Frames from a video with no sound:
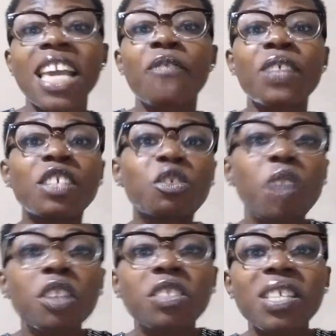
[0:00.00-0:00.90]
If the
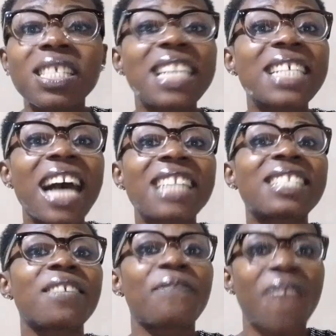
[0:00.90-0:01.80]
instruction says
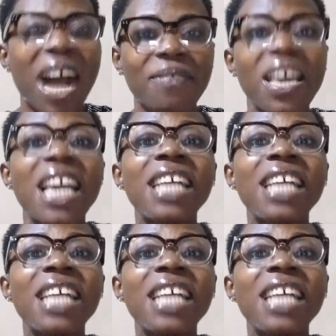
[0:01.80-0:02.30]
answer 5,